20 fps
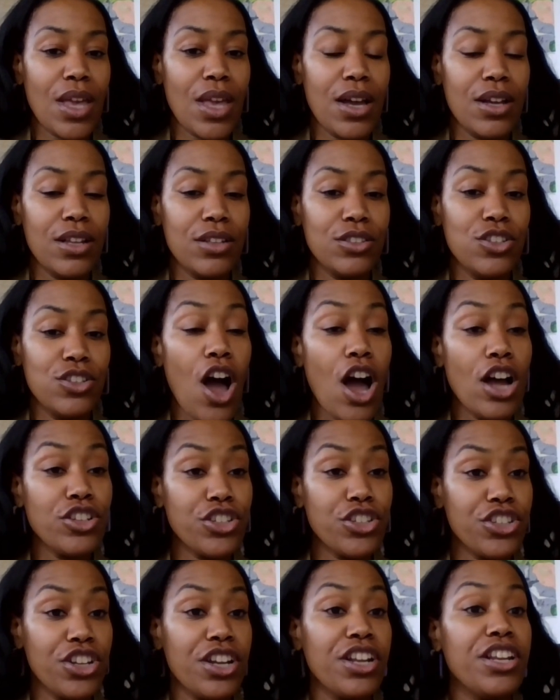
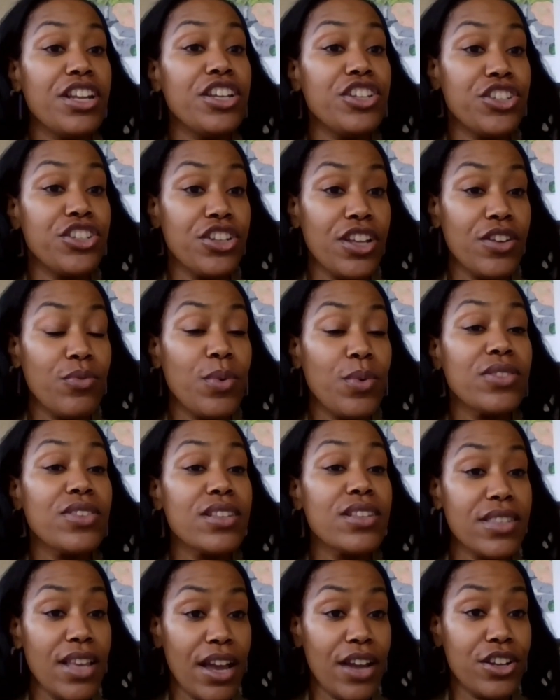launched an initiative with
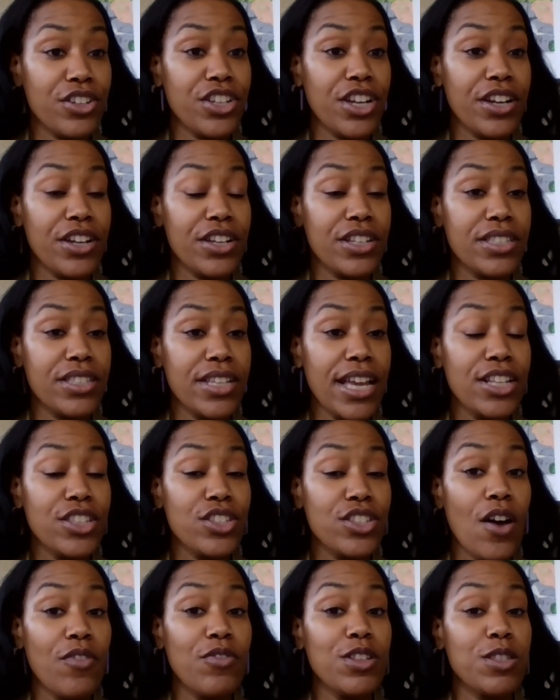the Secretary of
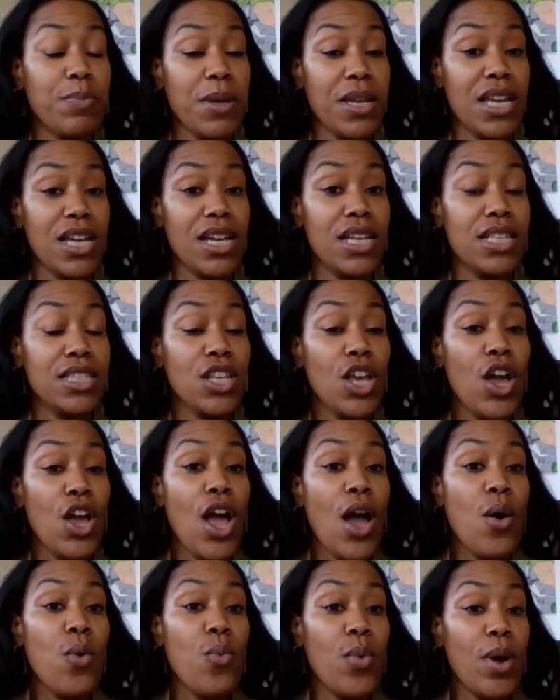State's office because
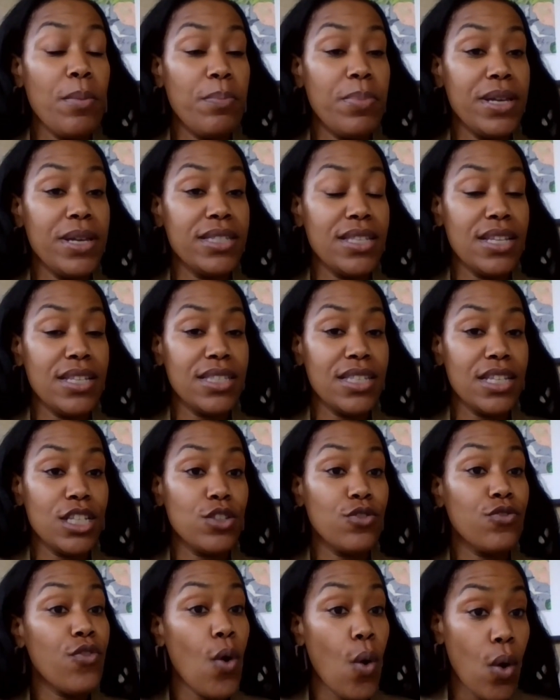when
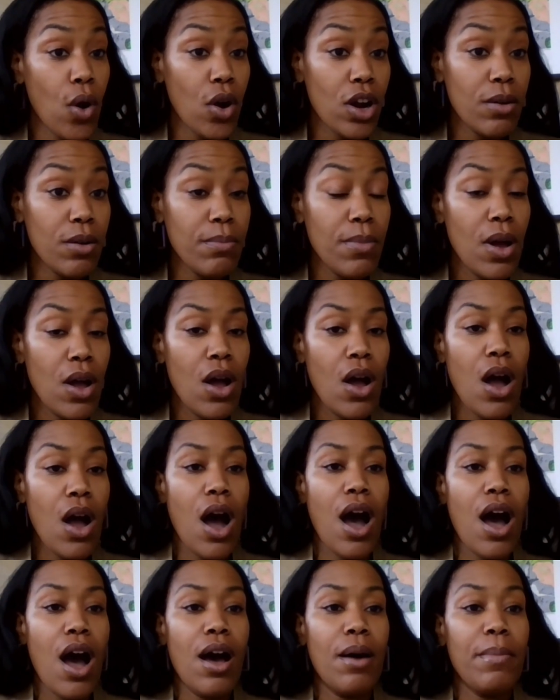businesses form
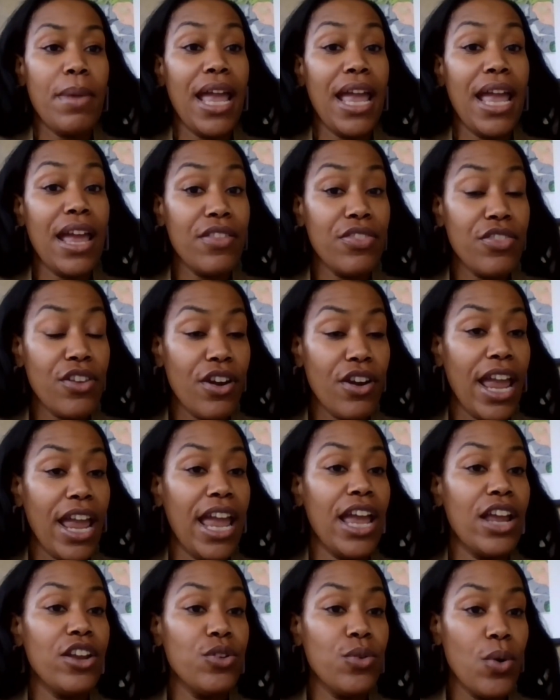and their
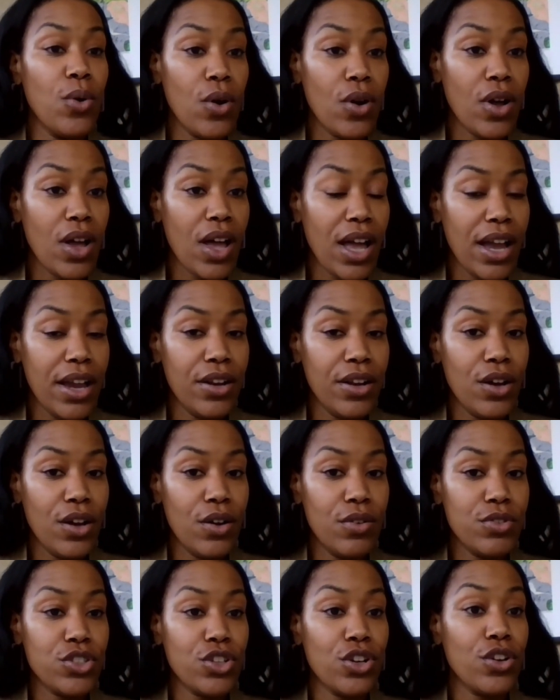annual kind
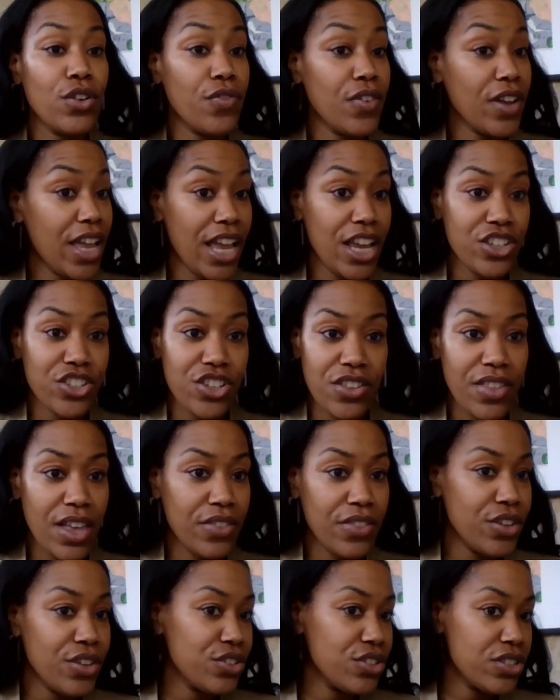of certification
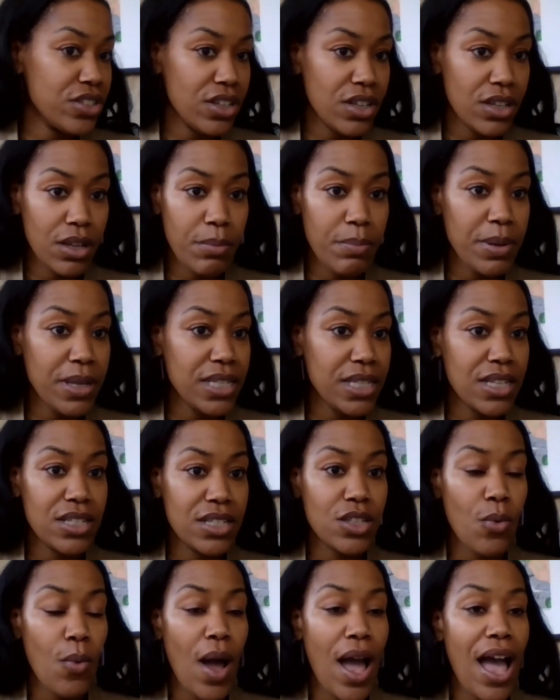that they're still a
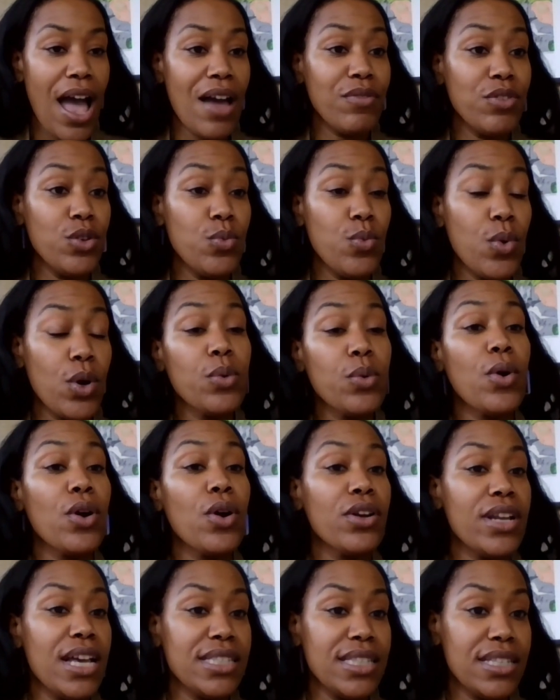business or what have you, we
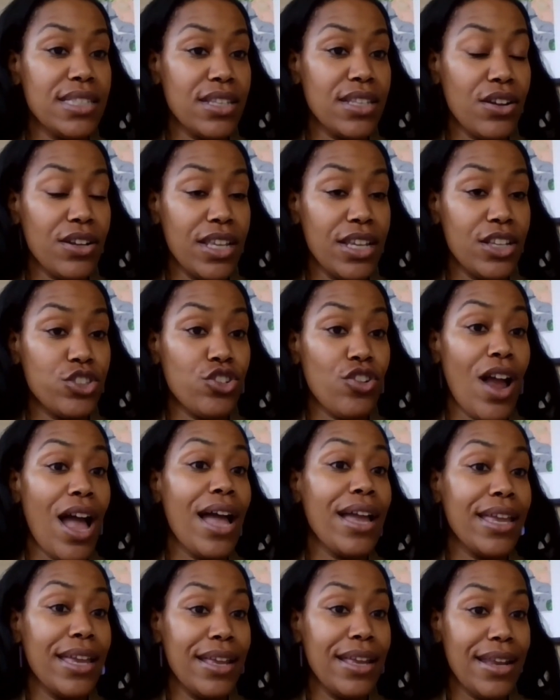weren't necessarily
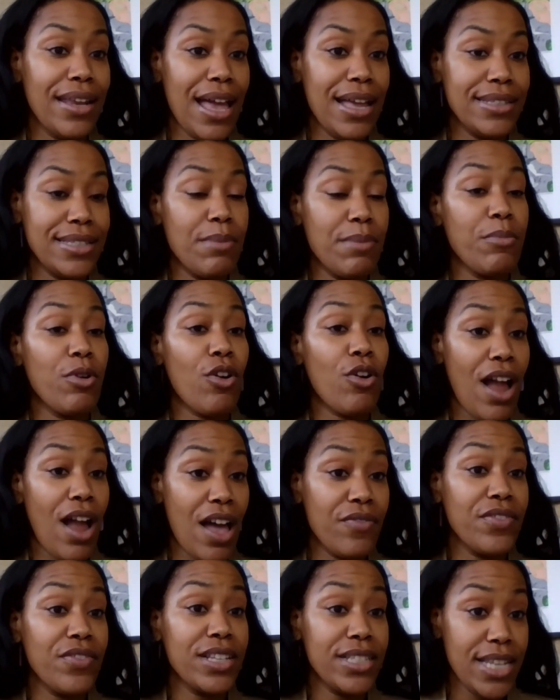tracking that
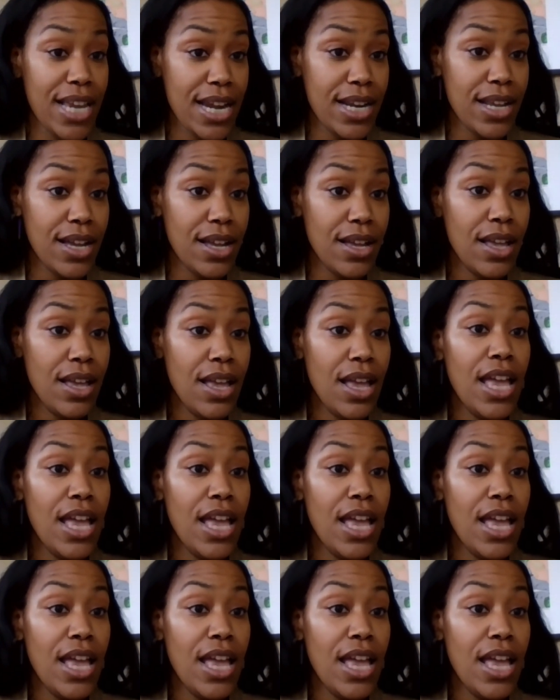demographic data.